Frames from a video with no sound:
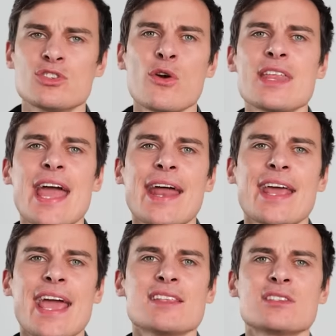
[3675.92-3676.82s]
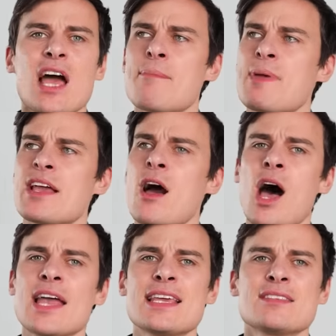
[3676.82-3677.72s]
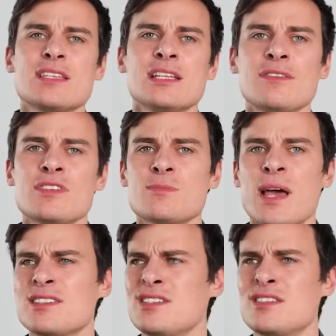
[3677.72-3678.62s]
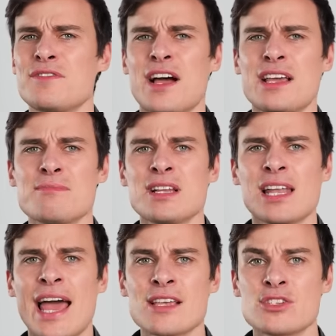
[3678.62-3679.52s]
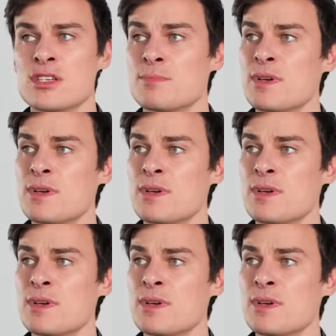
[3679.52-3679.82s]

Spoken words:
Sorry they had a head start being a high-density living space since the fucking Middle Ages,